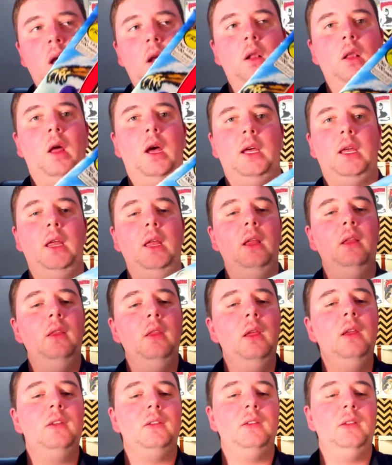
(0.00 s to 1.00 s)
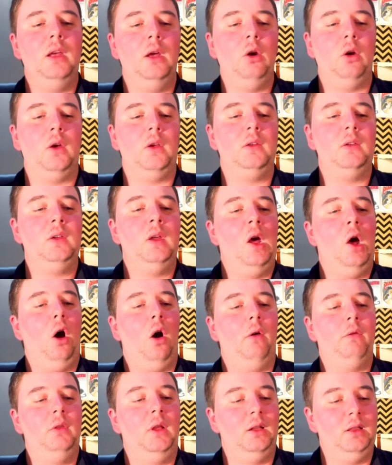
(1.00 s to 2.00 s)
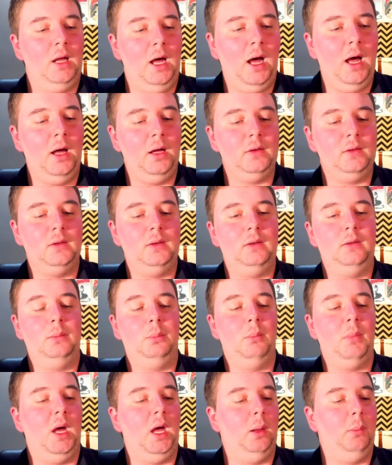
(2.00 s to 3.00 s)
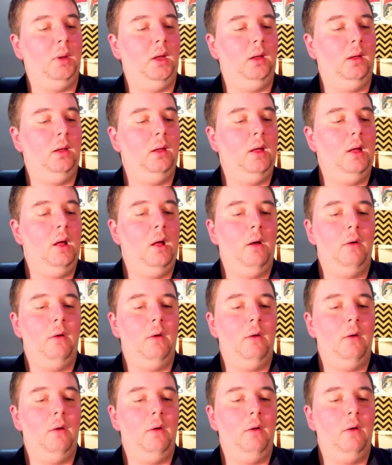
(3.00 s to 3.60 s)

Like, in this series, of the last maybe